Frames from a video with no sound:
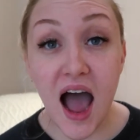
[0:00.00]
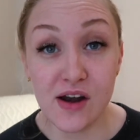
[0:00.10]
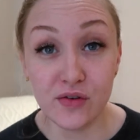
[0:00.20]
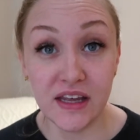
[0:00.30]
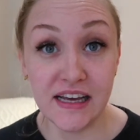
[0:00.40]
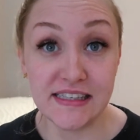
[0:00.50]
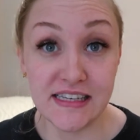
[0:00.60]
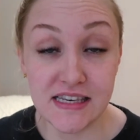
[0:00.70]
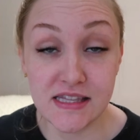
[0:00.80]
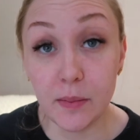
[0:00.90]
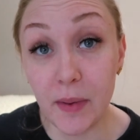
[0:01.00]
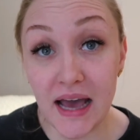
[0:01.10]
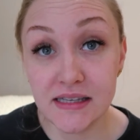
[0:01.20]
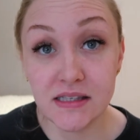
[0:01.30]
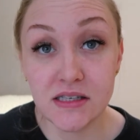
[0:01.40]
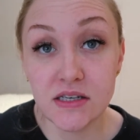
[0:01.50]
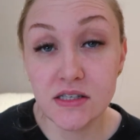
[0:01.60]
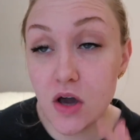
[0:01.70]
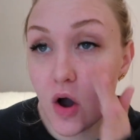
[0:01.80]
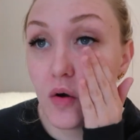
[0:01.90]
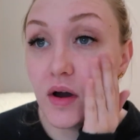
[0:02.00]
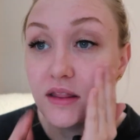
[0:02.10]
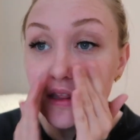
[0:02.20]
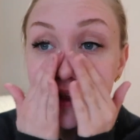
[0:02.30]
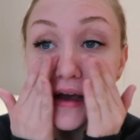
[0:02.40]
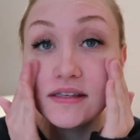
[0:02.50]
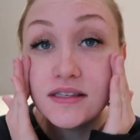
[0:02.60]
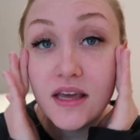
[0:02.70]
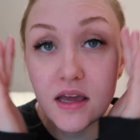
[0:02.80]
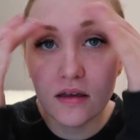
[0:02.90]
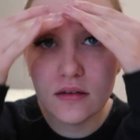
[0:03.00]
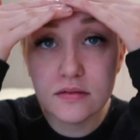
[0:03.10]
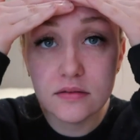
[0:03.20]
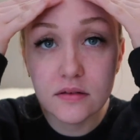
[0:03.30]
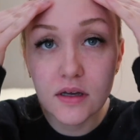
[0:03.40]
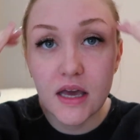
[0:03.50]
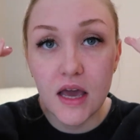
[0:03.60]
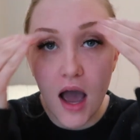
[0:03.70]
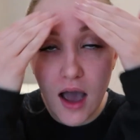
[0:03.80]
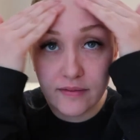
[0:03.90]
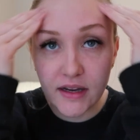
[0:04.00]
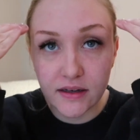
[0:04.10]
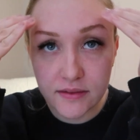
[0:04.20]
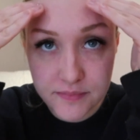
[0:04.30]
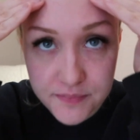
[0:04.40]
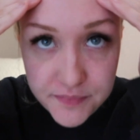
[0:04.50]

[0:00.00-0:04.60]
I don't think it did the best. So the last thing, I mean,